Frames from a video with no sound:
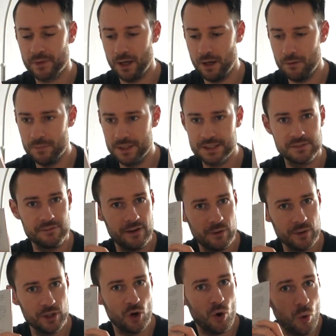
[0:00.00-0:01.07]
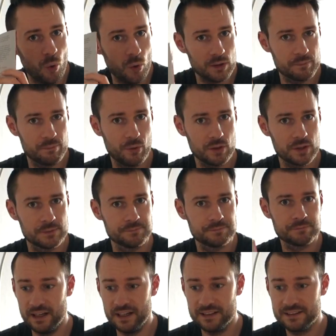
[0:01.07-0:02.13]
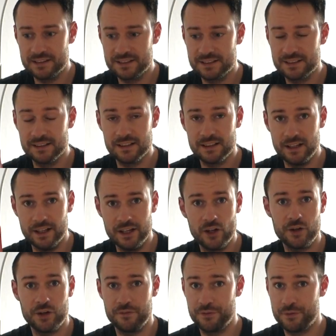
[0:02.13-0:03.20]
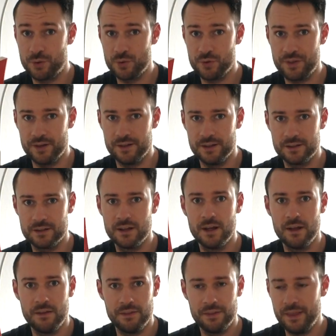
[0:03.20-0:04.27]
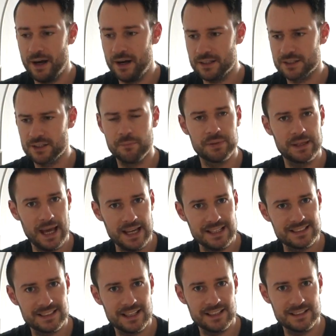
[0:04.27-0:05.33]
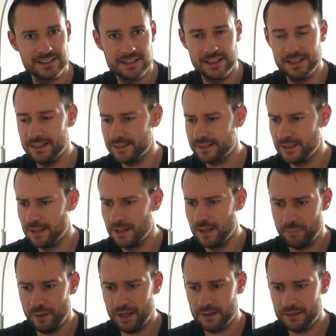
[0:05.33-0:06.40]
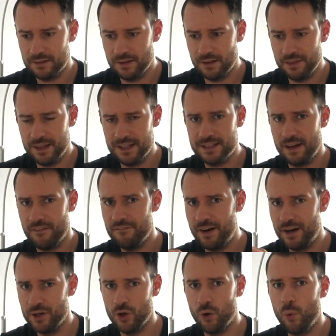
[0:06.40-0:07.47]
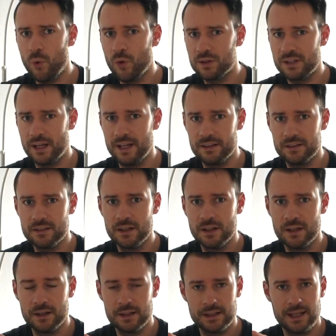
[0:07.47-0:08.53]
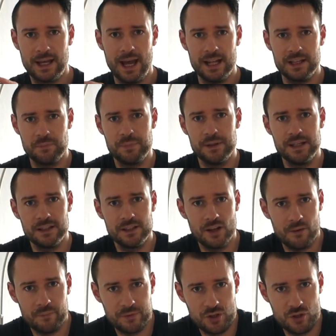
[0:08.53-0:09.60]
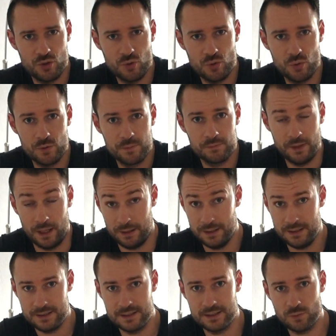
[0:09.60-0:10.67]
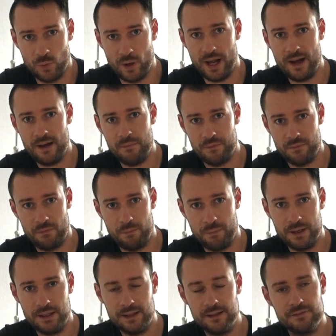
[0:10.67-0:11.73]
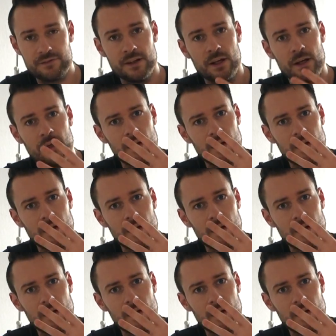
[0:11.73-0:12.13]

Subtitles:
It's a very old book. It's still a lot of truth in it. There are some case studies in it, but these are very old and can't be adopted to, at least this is what I believe,